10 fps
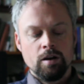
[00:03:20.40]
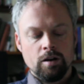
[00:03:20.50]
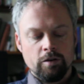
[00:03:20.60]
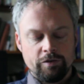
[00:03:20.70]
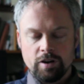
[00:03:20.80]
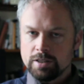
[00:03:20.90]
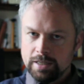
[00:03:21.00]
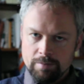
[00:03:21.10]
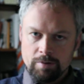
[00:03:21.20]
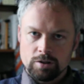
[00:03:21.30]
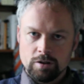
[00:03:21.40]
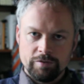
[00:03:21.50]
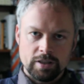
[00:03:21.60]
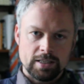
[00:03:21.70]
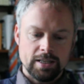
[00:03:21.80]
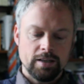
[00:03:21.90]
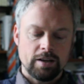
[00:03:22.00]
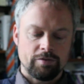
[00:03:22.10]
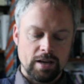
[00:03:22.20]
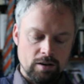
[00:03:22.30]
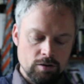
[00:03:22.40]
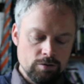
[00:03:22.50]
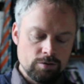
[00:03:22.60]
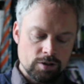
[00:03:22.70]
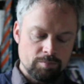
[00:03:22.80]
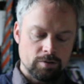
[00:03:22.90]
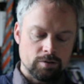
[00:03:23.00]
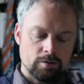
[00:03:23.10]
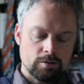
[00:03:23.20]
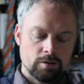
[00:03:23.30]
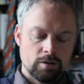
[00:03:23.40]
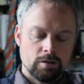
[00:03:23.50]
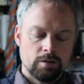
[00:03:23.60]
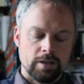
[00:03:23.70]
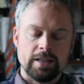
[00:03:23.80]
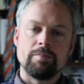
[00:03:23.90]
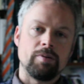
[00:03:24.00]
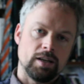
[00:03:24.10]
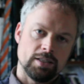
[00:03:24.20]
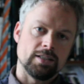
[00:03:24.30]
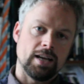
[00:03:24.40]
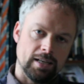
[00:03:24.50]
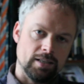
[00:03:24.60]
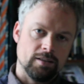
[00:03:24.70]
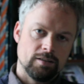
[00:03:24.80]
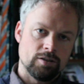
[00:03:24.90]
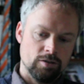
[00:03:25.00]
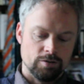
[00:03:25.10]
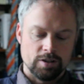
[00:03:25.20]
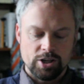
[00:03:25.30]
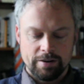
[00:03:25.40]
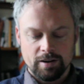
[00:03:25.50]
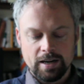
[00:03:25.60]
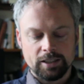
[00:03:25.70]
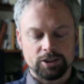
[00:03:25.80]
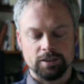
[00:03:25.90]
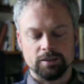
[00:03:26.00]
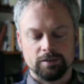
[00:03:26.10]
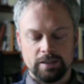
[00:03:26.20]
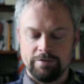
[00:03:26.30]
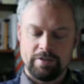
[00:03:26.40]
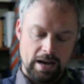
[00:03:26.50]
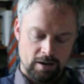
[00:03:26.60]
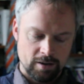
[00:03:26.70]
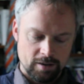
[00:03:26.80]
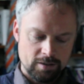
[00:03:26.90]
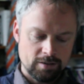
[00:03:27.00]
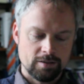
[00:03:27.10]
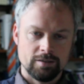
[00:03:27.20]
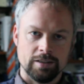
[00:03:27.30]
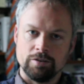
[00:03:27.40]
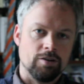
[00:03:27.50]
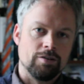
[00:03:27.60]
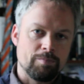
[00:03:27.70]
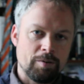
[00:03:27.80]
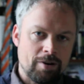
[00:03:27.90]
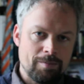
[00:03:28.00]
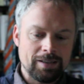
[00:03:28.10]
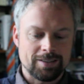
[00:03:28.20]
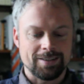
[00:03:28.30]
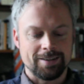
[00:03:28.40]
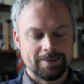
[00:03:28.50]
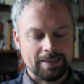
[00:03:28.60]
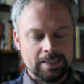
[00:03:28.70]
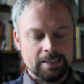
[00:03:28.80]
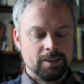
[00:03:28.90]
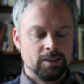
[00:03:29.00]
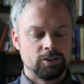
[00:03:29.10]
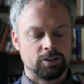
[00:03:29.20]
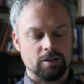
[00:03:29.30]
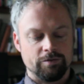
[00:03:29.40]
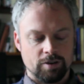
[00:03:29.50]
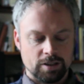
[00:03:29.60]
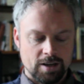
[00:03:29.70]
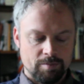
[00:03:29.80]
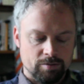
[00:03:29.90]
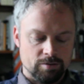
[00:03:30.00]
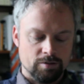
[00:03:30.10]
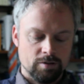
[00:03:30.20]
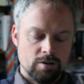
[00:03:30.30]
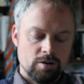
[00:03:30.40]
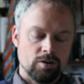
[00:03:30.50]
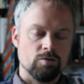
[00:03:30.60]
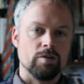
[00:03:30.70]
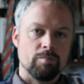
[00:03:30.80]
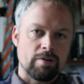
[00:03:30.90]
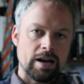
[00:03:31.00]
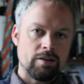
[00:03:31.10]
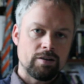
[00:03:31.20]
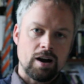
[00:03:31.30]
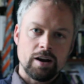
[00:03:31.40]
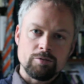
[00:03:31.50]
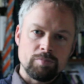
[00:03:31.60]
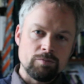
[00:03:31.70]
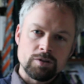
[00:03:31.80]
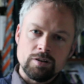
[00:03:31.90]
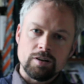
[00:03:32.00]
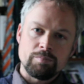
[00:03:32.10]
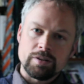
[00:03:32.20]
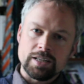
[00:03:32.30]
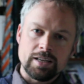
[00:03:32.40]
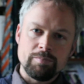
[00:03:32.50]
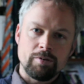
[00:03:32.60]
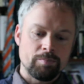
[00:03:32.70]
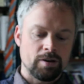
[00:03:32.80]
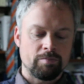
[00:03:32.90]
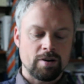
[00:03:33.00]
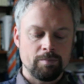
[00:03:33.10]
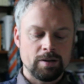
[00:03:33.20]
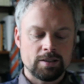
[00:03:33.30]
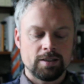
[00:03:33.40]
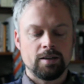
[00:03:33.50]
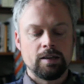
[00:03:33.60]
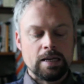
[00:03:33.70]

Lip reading: Firstly, and most obviously, if they lose support, then their party is likely to lose the general election. And if that occurs, they'll no longer be Prime Minister. So, for example, Gordon Brown arguably was not a particularly popular Prime Minister,